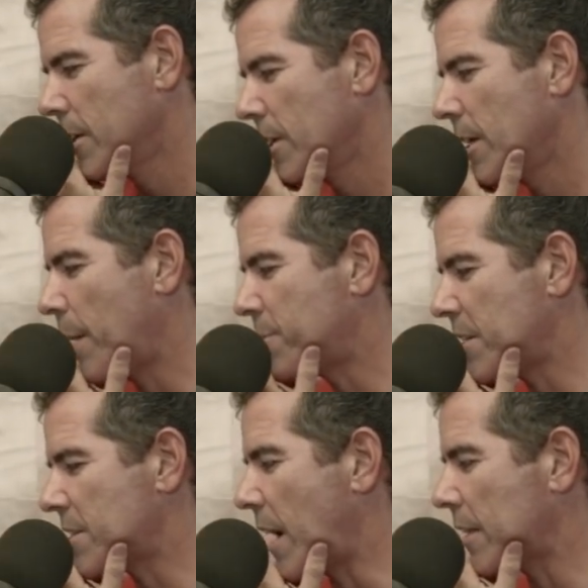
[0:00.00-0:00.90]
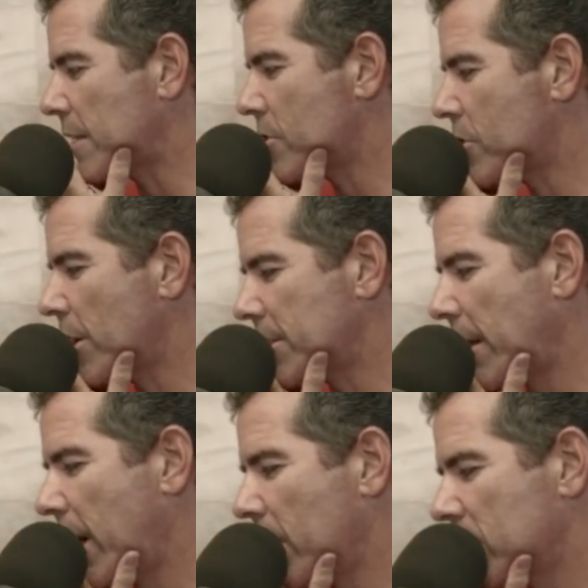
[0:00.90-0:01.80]
Epstein's island is shut
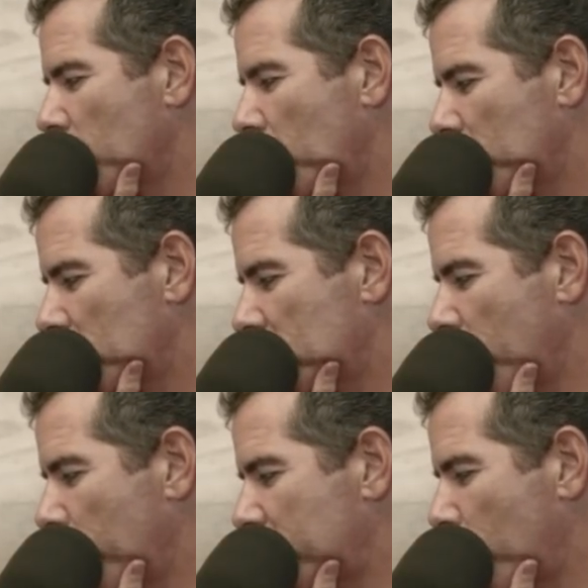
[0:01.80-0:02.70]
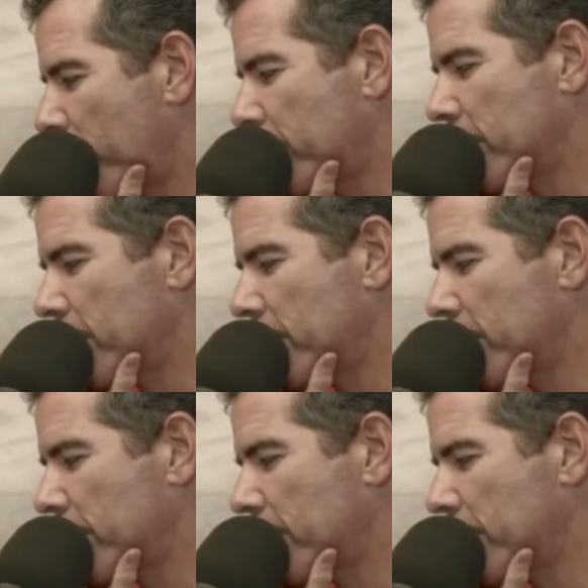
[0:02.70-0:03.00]
down, so there's not much more for you to